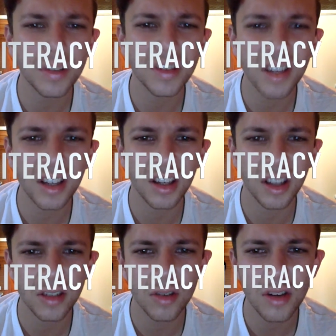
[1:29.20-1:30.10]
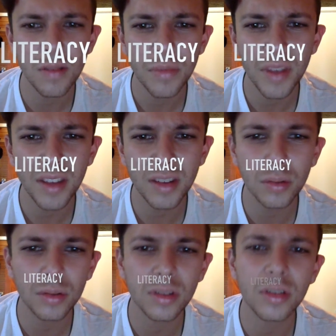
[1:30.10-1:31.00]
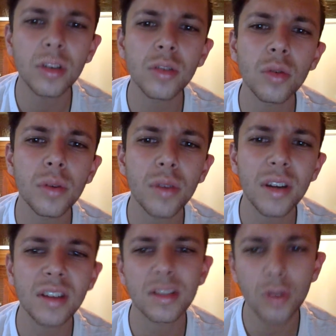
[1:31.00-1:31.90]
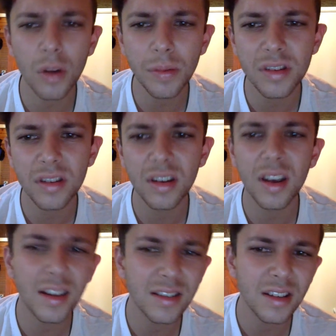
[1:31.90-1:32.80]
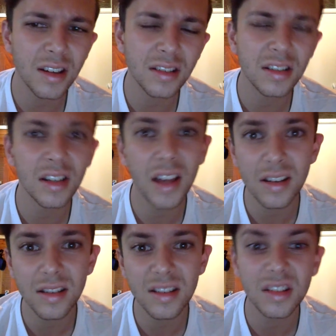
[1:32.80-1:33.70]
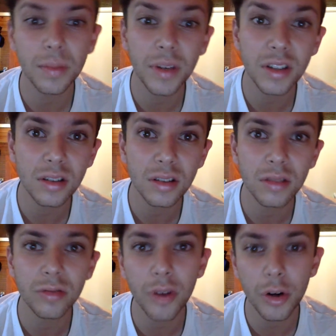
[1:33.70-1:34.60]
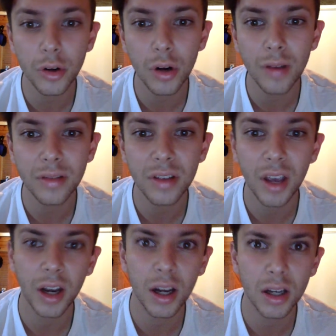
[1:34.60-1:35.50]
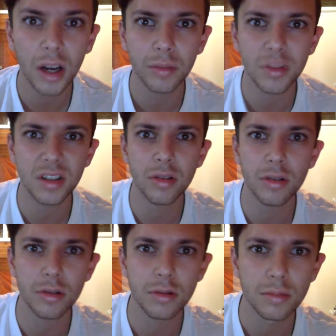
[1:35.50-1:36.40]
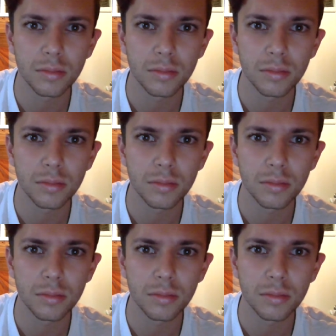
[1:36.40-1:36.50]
to studying history, as students will be reading scripts, essays, letters, speeches, photographs, and archived material.